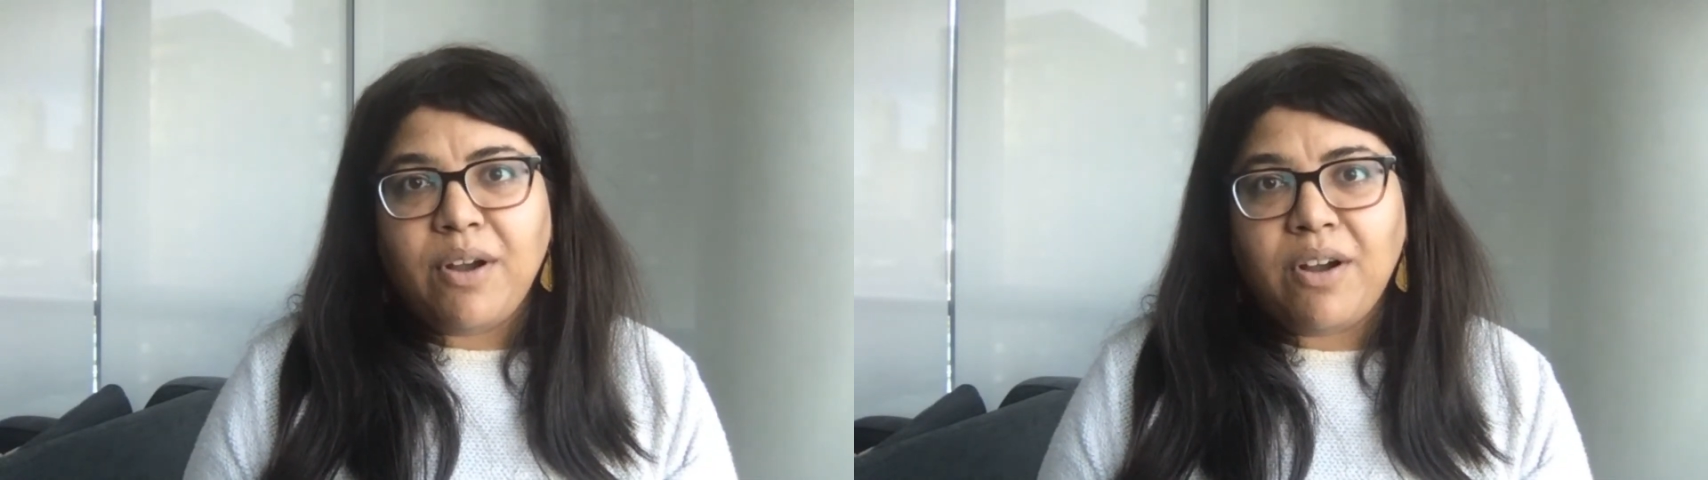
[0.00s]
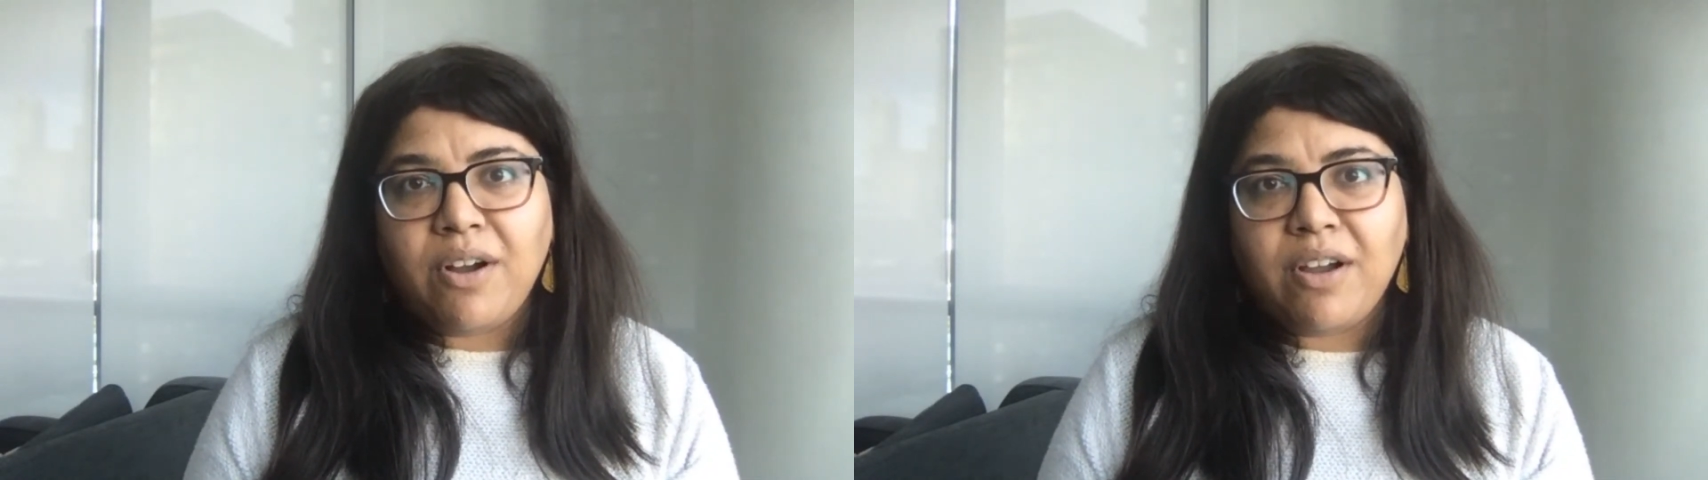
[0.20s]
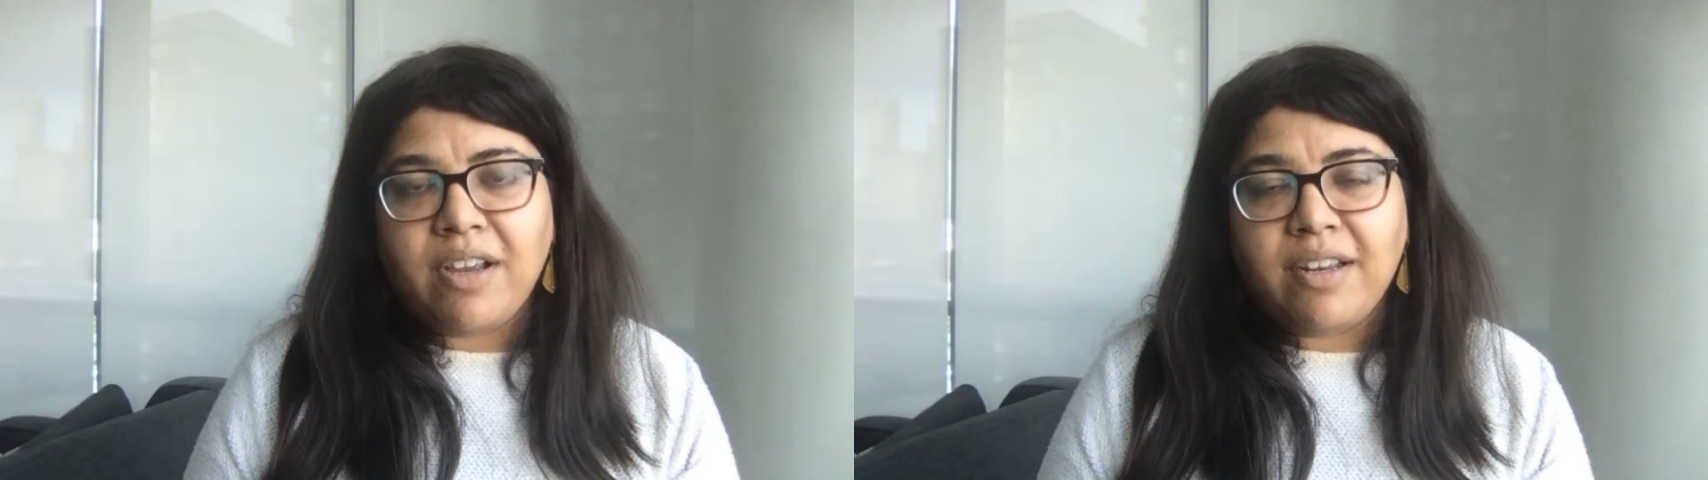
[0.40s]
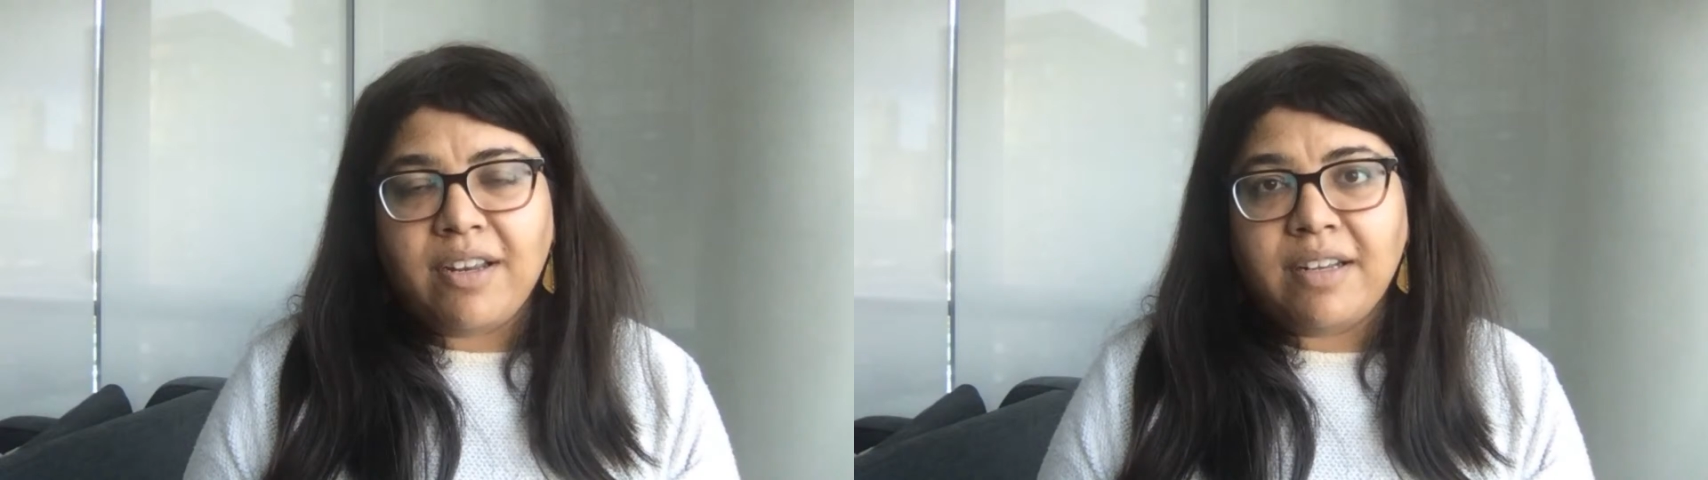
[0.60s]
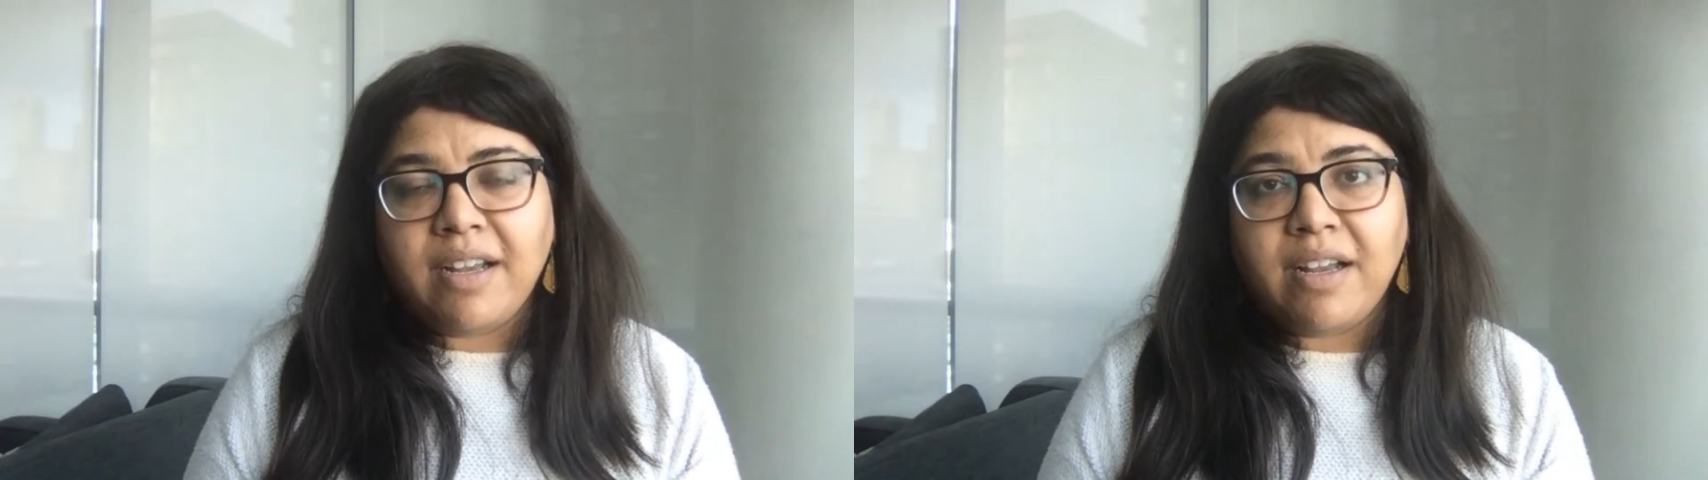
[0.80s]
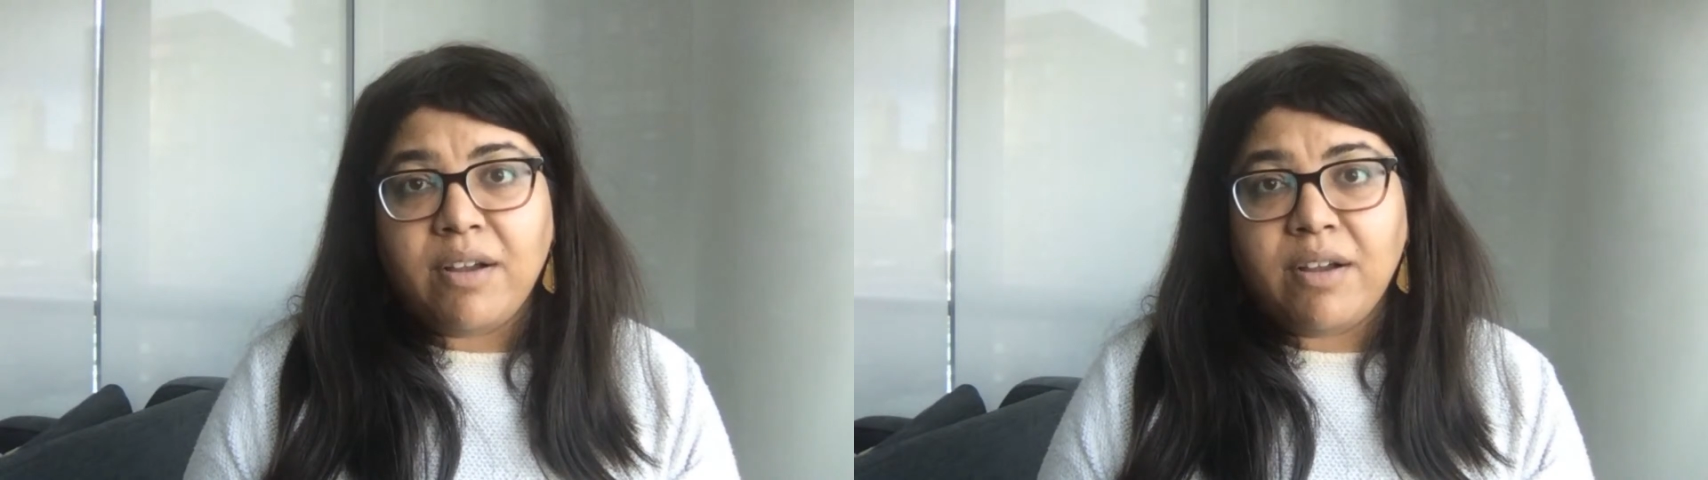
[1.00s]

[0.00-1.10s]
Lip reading: on